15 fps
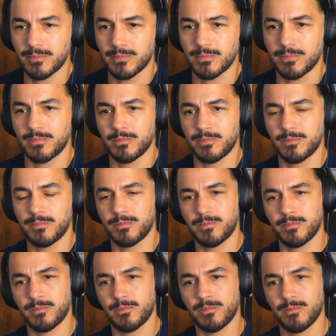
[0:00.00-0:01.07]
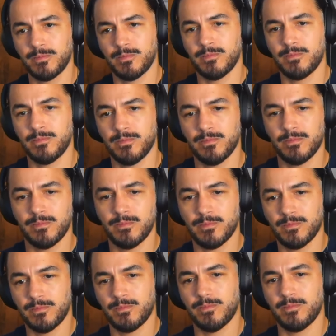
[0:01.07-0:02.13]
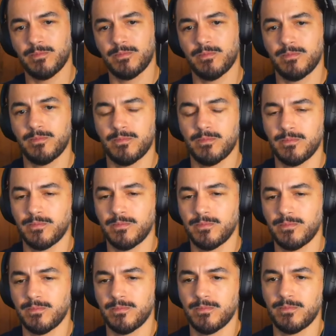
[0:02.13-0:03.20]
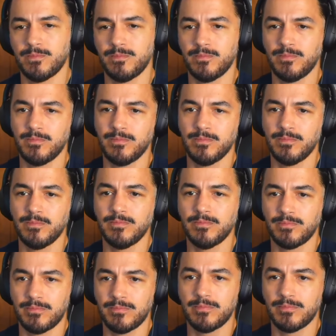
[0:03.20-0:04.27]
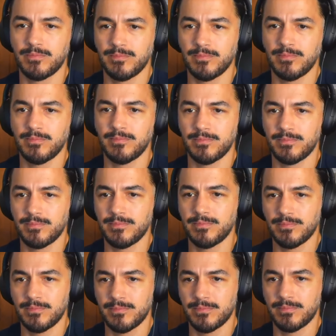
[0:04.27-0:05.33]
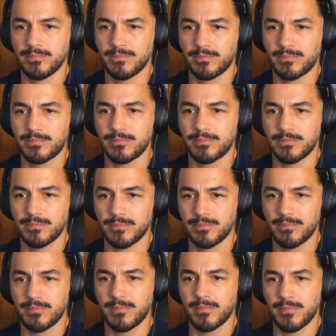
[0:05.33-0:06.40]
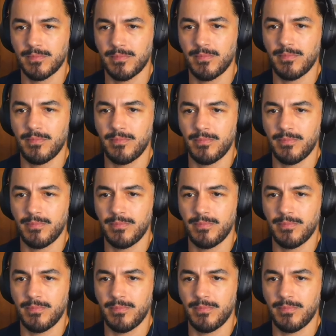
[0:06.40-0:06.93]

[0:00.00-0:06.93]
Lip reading: No words are spoken by the person on screen.